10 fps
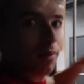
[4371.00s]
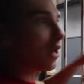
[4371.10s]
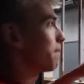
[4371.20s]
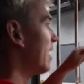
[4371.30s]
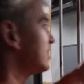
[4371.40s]
be
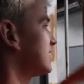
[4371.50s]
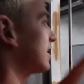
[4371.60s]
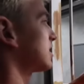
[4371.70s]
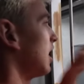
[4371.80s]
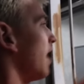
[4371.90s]
able to bend
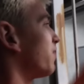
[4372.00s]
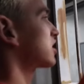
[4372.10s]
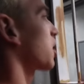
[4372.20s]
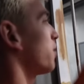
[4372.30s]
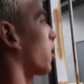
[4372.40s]
it.
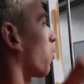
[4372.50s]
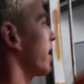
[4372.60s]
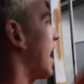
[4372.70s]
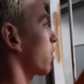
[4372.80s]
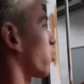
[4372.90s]
This could be our
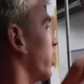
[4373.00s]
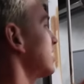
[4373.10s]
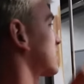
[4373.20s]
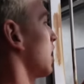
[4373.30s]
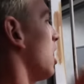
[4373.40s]
way out,
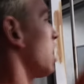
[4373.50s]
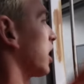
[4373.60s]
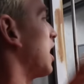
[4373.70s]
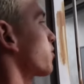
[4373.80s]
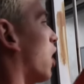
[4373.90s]
Grace.
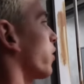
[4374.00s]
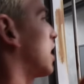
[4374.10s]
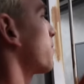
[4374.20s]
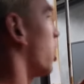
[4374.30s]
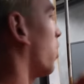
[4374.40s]
Keep going, keep